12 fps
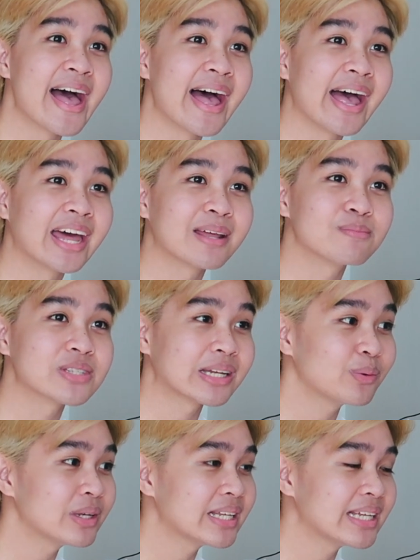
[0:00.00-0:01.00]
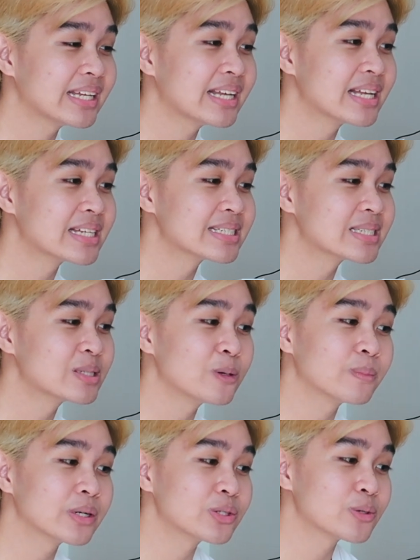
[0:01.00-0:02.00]
And I'm genuinely
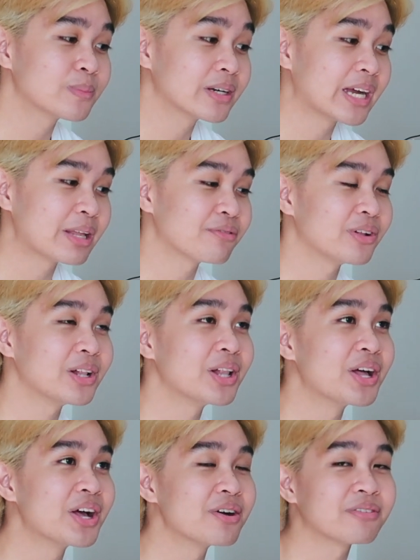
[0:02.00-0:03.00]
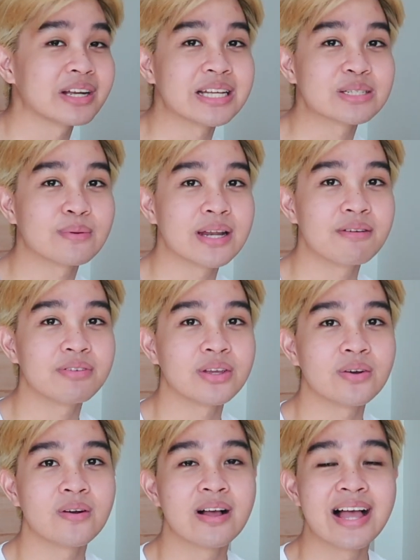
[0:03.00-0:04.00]
super, super grateful for each one of
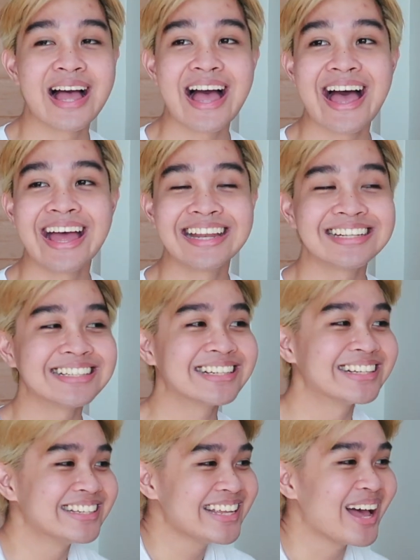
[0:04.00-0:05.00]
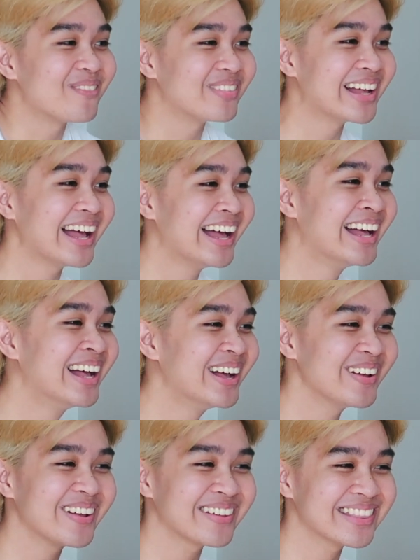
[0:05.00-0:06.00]
you. And yeah,
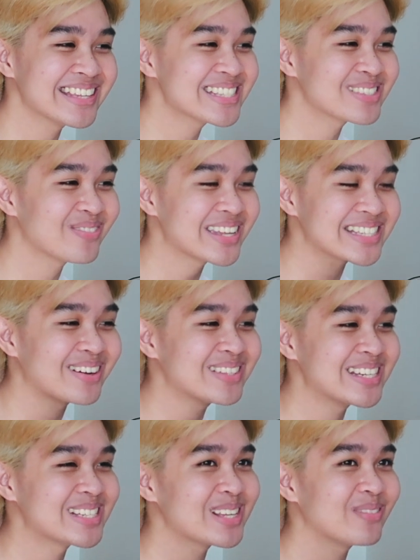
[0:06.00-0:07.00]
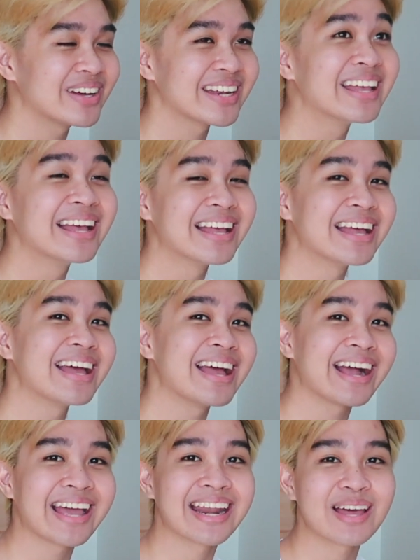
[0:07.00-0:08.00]
this may sound cheesy, but
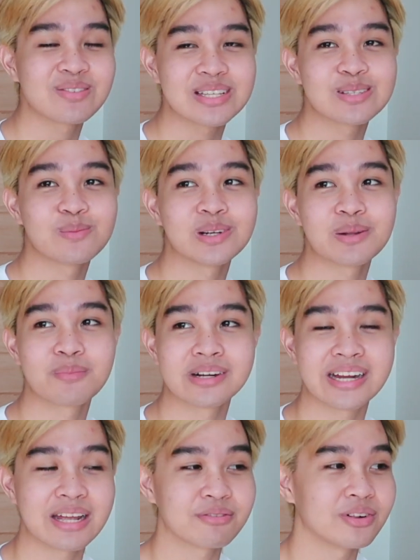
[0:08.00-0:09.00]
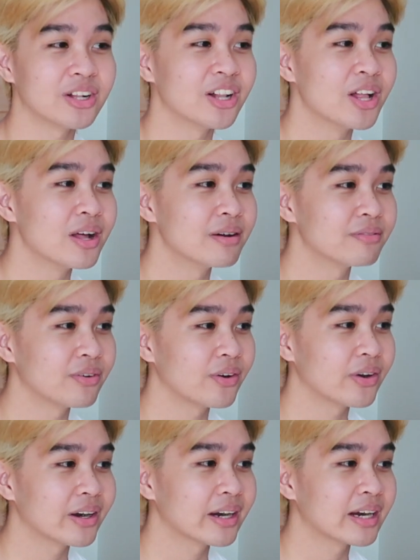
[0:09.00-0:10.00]
again, I'm just super duper grateful
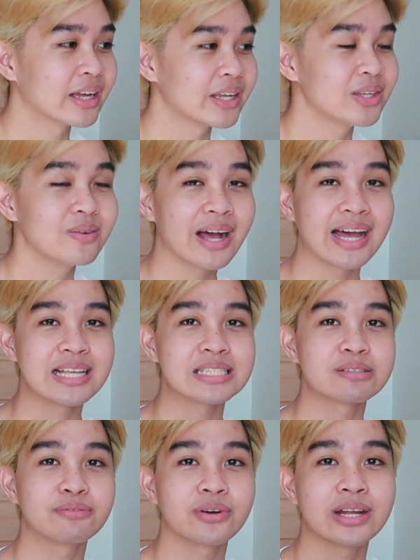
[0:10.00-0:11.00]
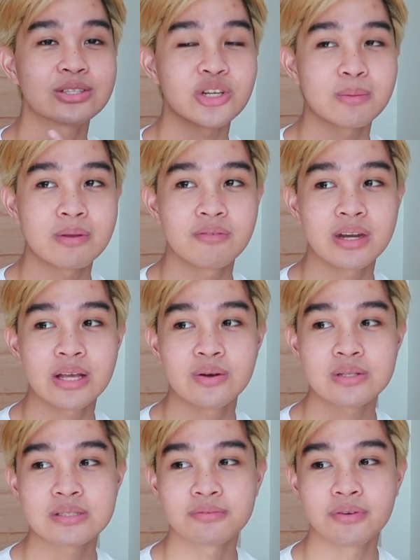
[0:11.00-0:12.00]
for you guys, for enjoying my
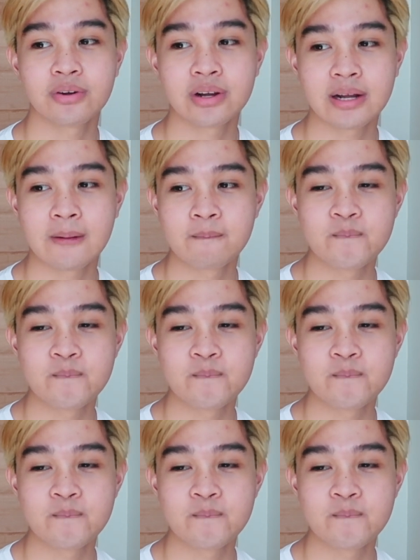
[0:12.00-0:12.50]
videos, for